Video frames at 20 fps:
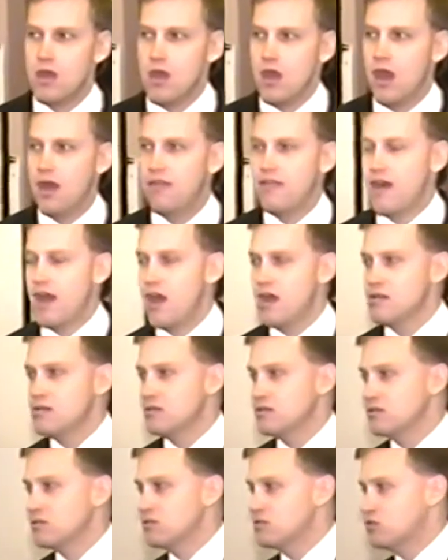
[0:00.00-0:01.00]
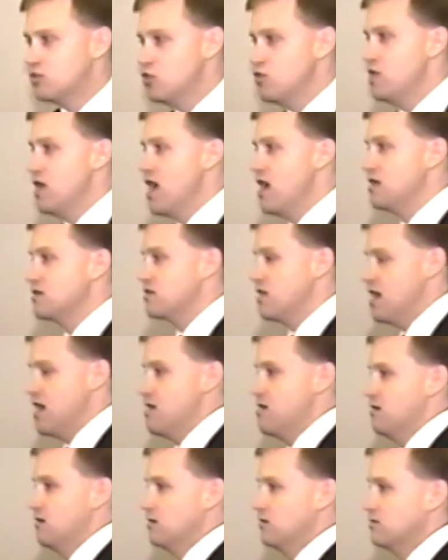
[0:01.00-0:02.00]
And then, two days
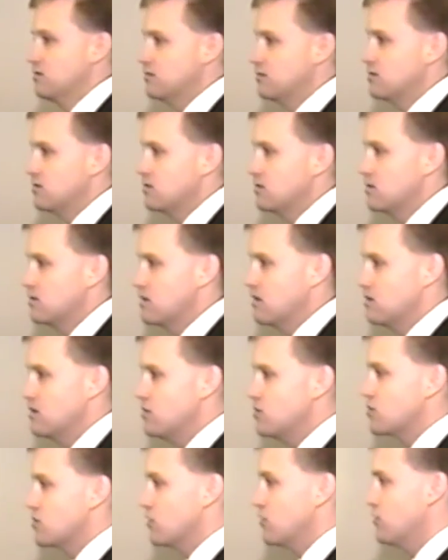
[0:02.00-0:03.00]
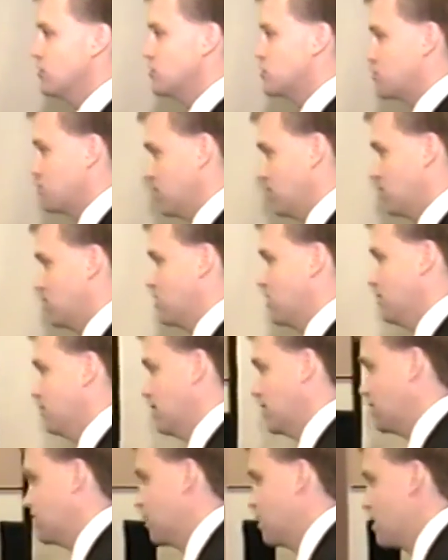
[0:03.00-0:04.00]
later, the disillusionment
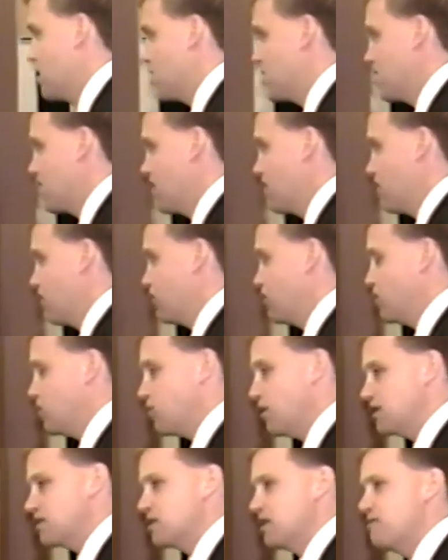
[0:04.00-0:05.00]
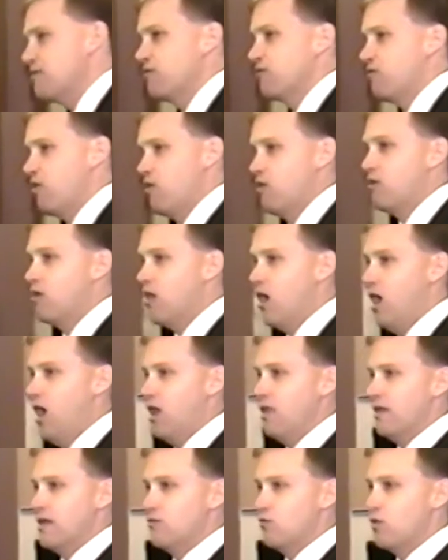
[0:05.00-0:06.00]
coming when you receive a phone
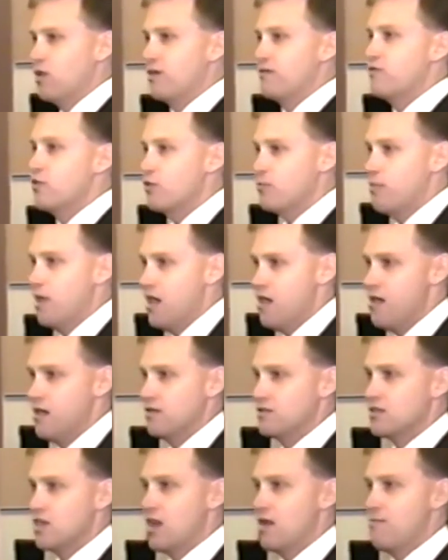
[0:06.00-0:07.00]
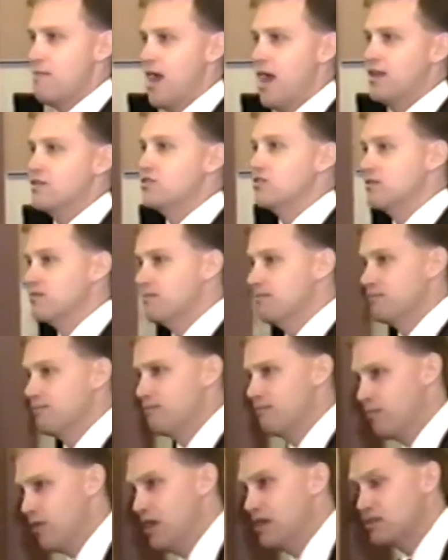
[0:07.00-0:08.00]
call that one of your parents had a major
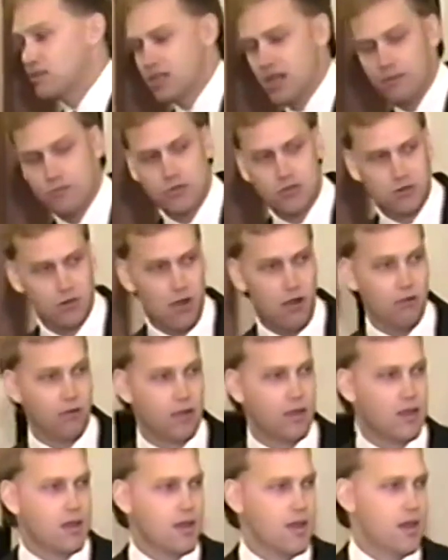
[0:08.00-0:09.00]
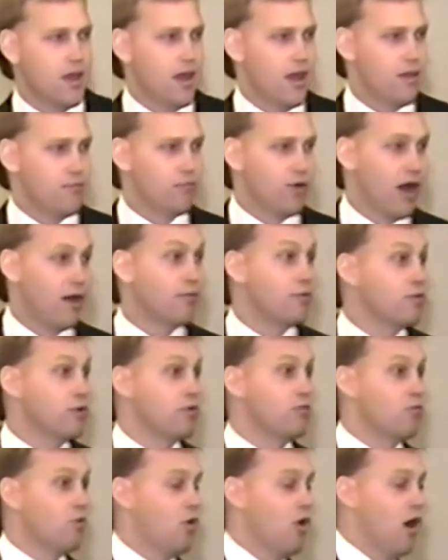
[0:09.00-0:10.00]
brainstem stroke and probably
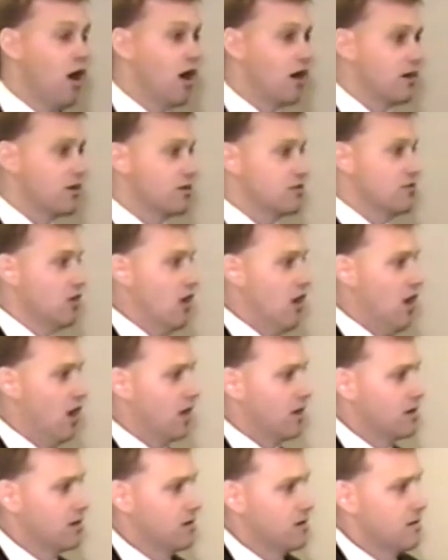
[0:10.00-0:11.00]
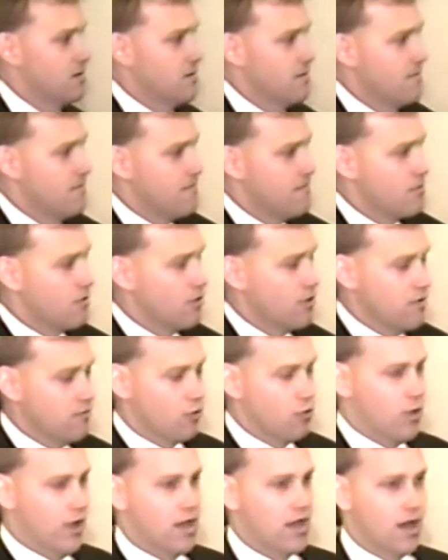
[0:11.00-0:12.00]
wouldn't walk or talk or
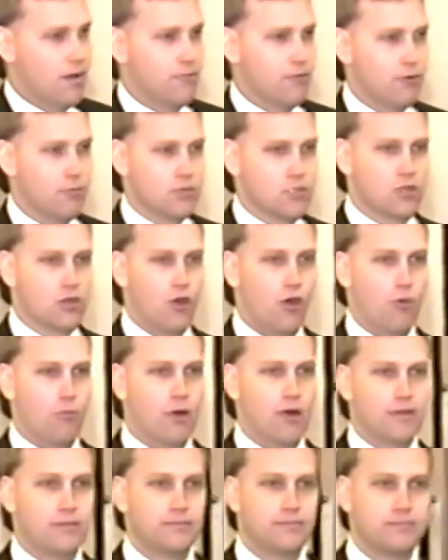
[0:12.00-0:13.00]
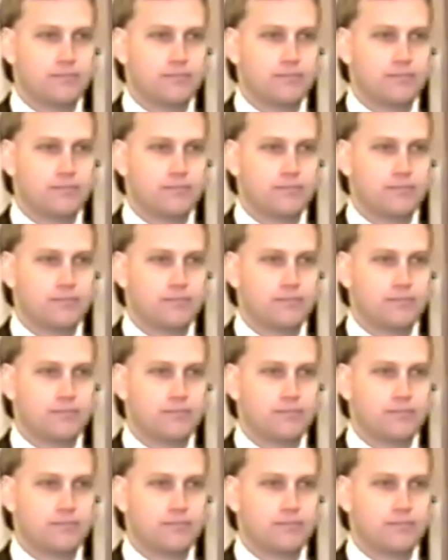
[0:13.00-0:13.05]
even wake up from his coma.